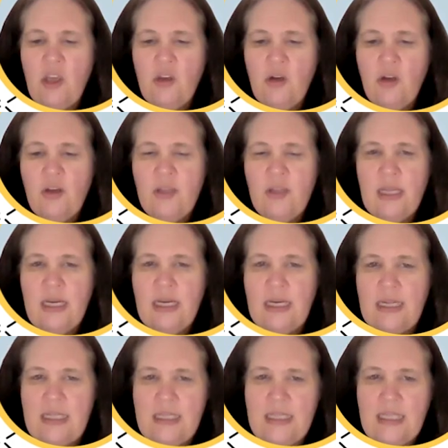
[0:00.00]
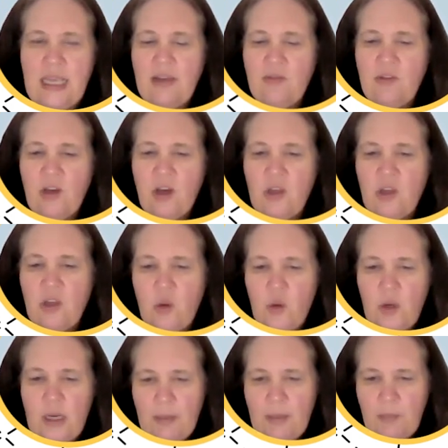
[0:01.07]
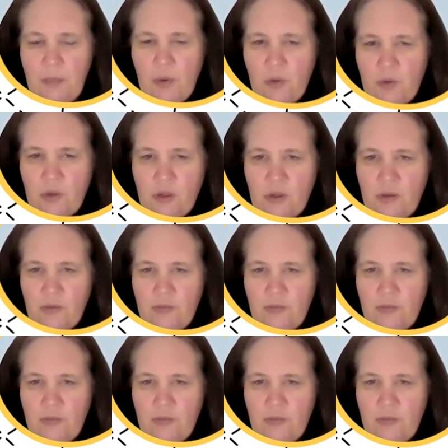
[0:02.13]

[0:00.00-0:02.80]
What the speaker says: you know that it is saved on your clipboard.